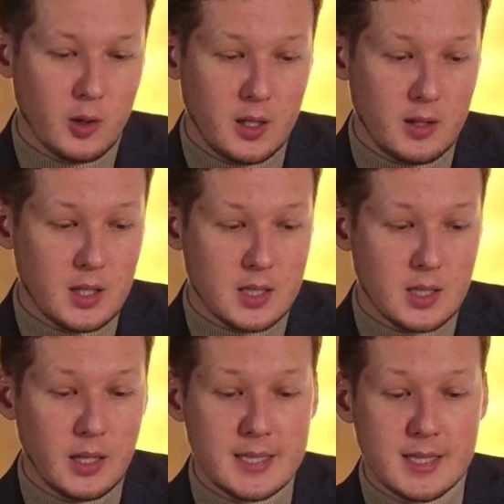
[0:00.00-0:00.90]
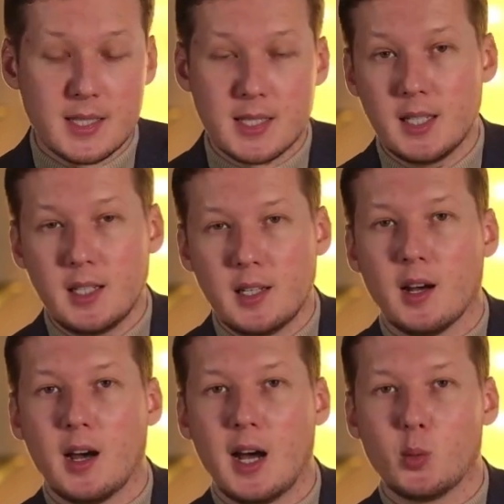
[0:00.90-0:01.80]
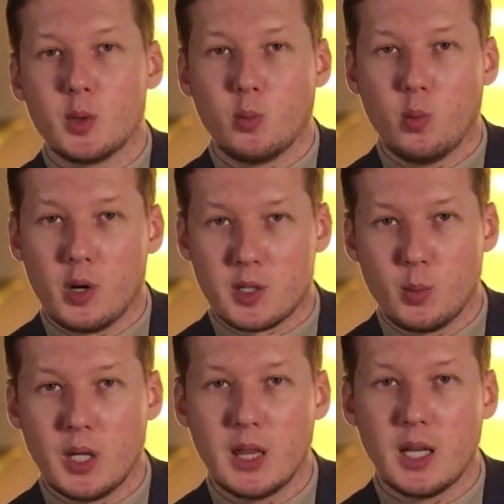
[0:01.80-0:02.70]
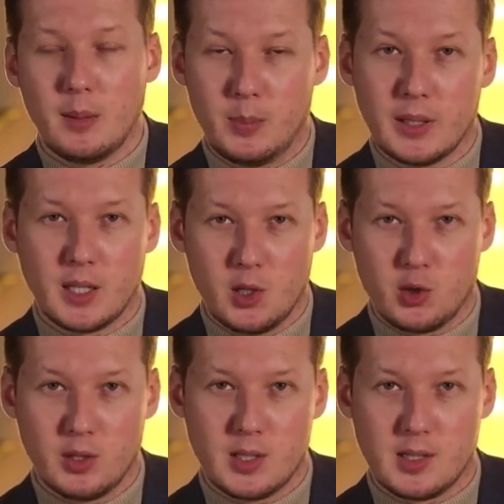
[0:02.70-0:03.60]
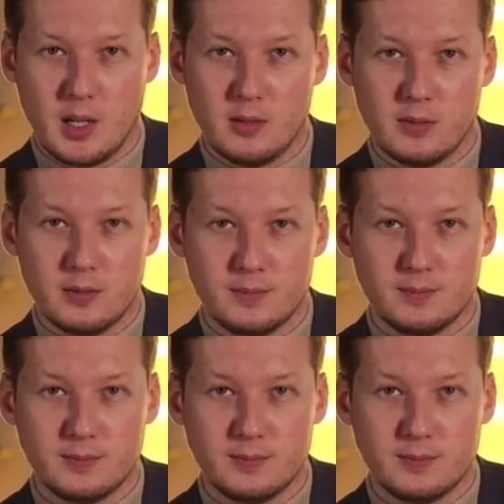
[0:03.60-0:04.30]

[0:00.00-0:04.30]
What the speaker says: Okay, let's see how it works within the application itself.